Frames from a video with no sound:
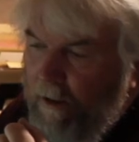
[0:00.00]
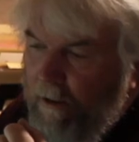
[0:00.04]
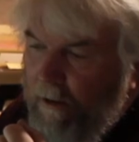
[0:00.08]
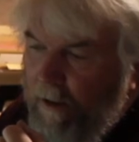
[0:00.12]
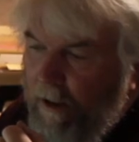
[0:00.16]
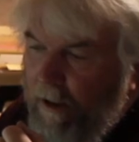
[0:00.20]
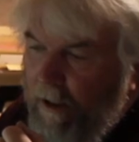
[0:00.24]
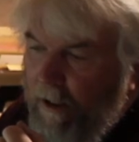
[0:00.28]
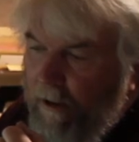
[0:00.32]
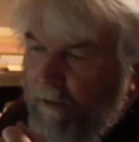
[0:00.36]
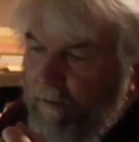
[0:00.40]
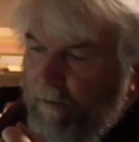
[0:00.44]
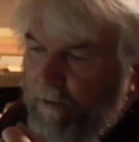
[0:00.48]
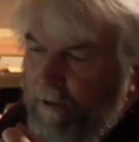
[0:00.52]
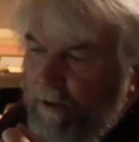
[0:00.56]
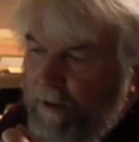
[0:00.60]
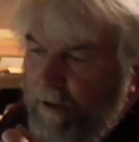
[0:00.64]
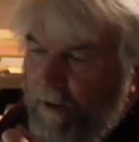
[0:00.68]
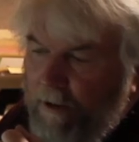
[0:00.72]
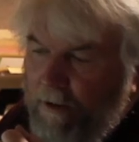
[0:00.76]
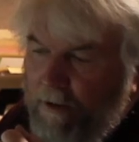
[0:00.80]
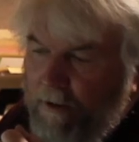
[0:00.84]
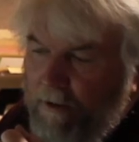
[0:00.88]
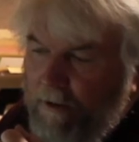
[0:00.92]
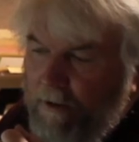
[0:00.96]
on the
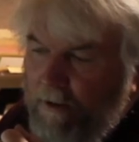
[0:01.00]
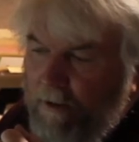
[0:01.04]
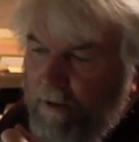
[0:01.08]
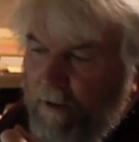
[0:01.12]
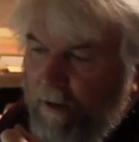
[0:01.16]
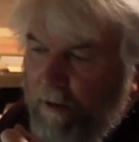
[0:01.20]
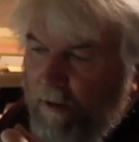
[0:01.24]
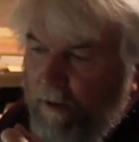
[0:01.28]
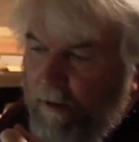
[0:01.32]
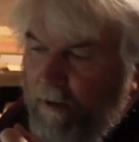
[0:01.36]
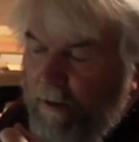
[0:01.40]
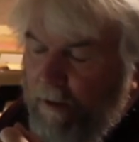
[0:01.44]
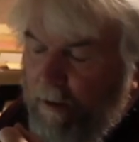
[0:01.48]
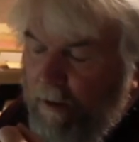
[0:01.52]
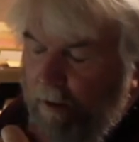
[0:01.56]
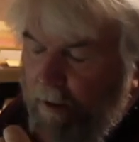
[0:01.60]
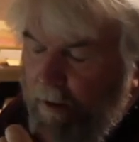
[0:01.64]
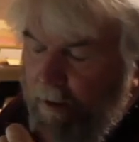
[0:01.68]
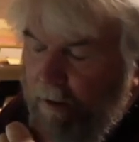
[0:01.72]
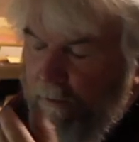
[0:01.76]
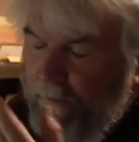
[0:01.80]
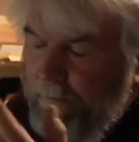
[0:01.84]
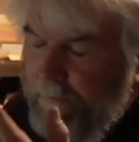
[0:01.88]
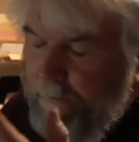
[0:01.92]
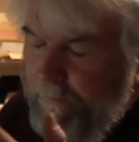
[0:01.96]
hydrogen, and it's
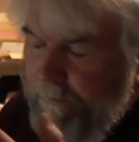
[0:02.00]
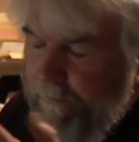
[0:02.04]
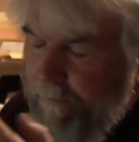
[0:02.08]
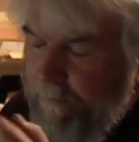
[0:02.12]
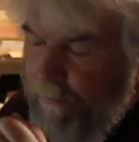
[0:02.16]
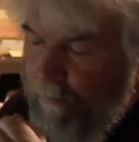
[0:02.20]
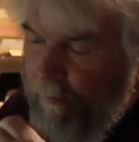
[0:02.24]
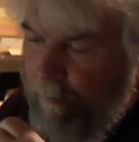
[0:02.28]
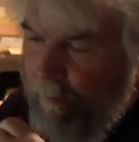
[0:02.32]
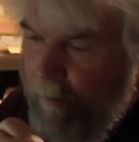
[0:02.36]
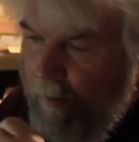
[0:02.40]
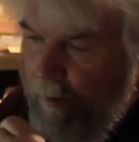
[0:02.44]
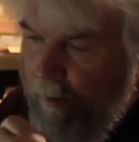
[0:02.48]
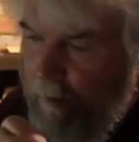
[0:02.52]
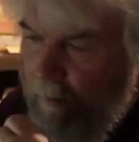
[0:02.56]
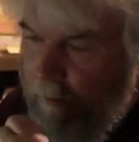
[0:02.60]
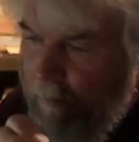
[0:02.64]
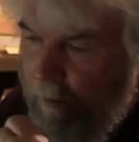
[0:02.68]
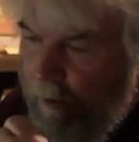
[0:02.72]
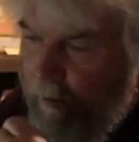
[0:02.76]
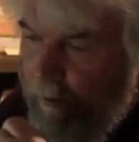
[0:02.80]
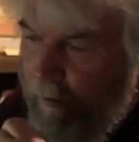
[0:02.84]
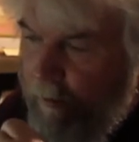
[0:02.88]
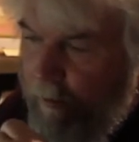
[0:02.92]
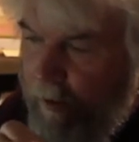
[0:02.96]
on
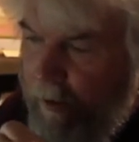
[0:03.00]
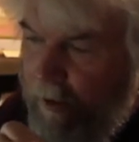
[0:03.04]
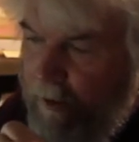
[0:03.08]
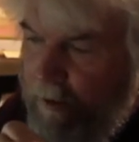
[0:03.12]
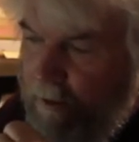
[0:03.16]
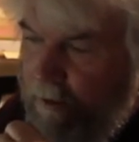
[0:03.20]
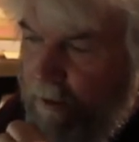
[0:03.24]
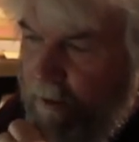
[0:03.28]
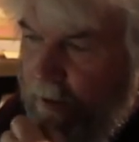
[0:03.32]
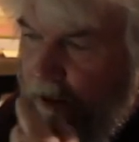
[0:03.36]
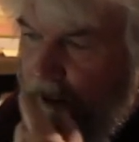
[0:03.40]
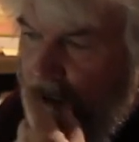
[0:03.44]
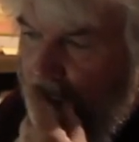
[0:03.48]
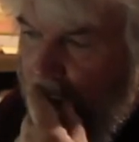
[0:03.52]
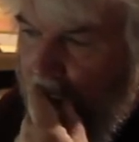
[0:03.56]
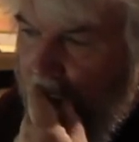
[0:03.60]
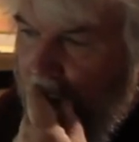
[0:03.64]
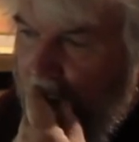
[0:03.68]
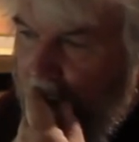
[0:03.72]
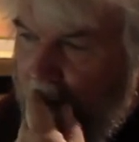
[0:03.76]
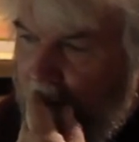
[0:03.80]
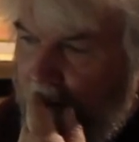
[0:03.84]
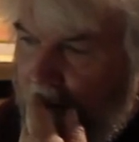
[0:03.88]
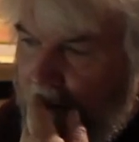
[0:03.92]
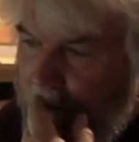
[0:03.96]
mercury, and it's sitting at
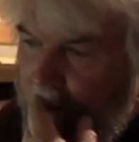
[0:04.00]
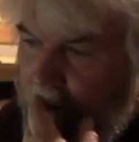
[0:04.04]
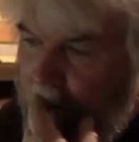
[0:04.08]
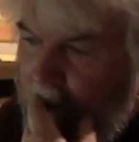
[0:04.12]
8.